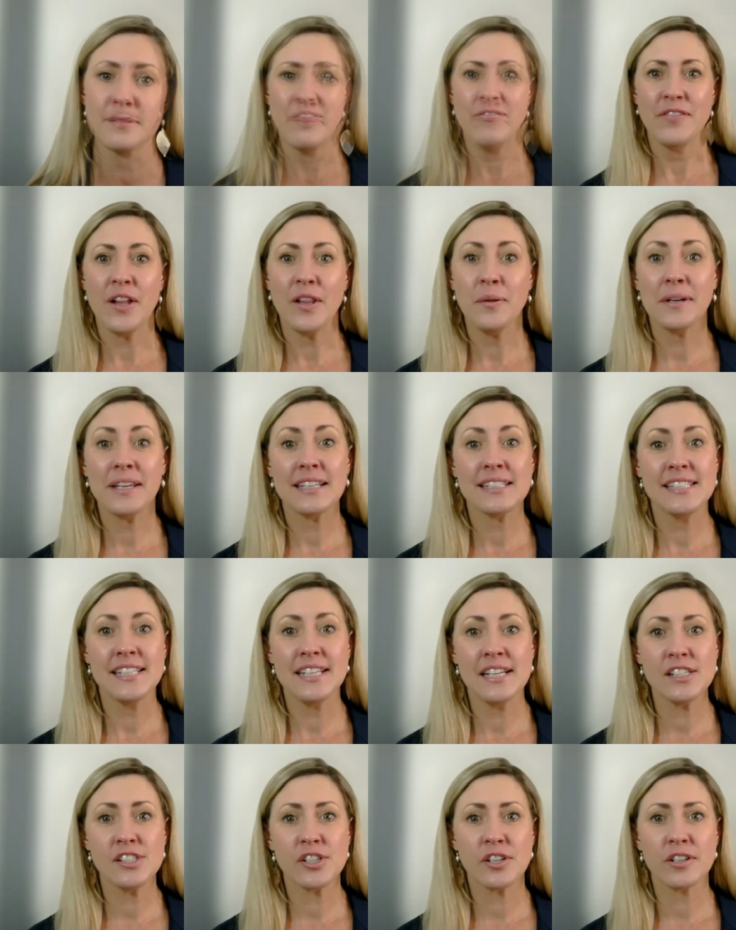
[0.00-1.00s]
Following
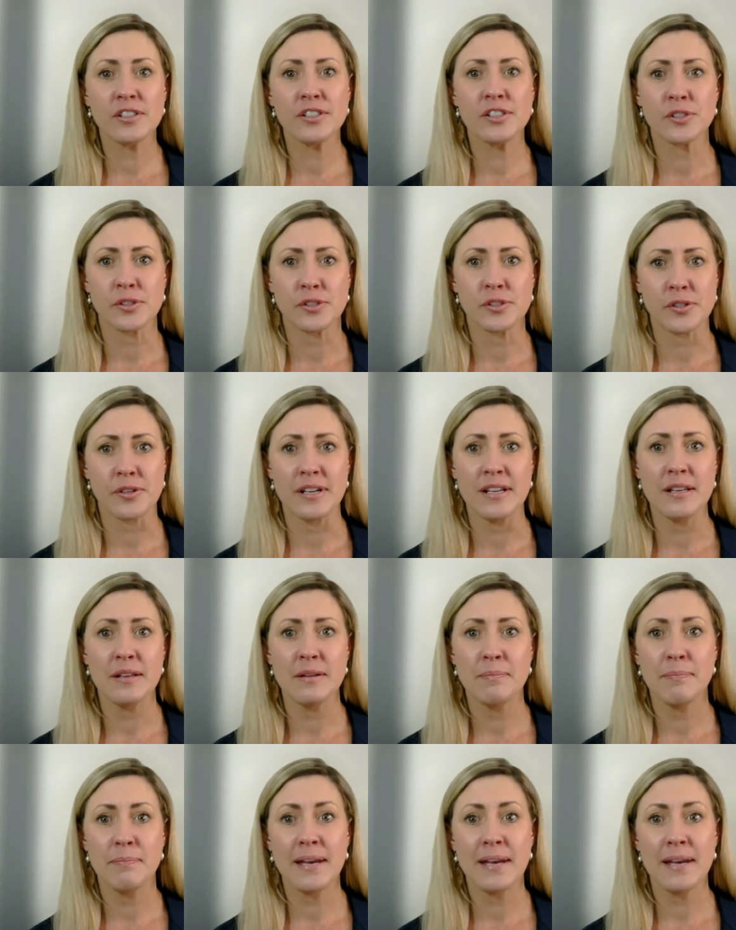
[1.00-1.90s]
a THR surgery,